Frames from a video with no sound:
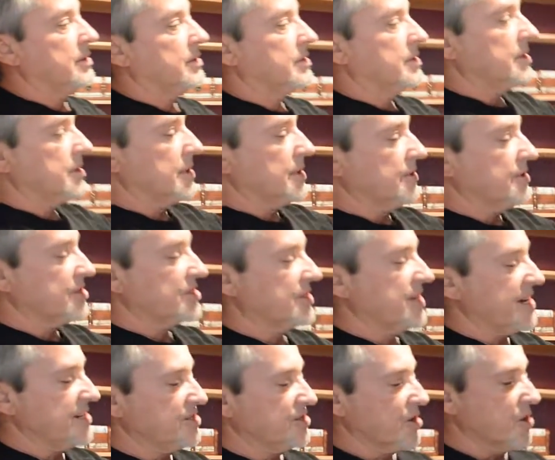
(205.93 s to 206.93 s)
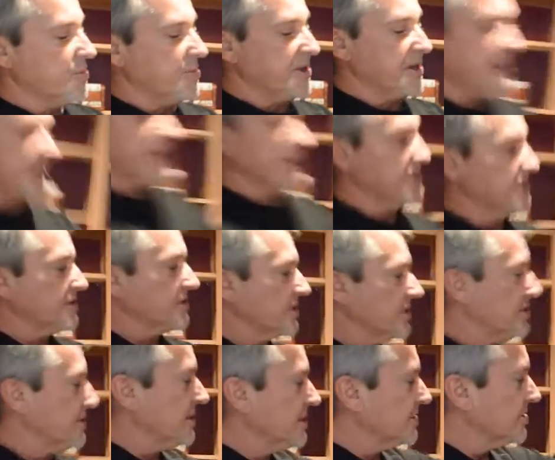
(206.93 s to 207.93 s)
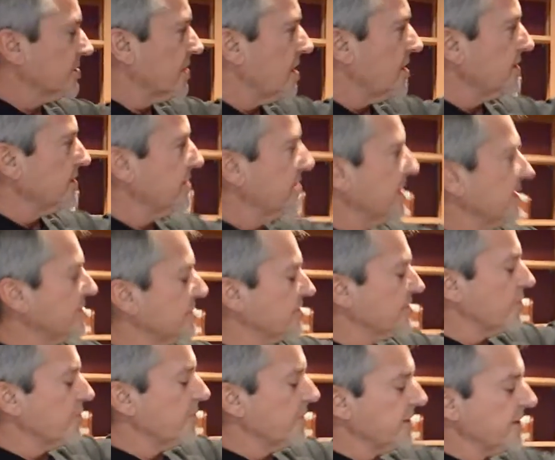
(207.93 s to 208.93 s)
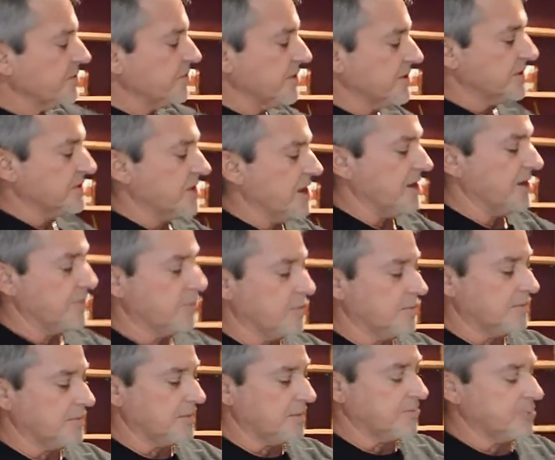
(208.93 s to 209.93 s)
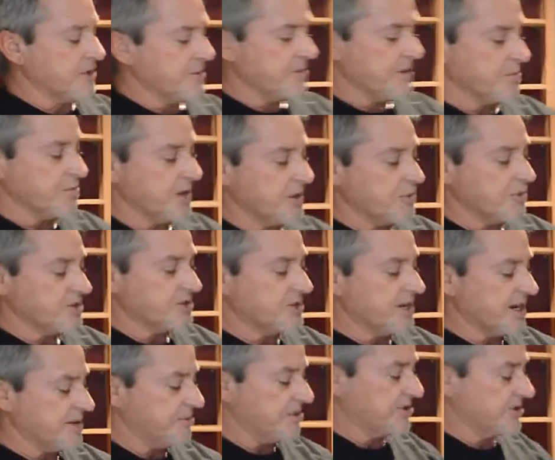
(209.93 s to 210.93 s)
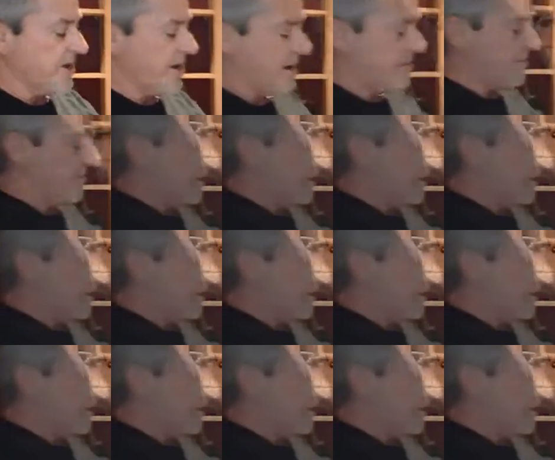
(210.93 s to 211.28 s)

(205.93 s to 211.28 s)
Uh, this cased opening here is indeed a solid cased opening with a solid premium redwood tabletop.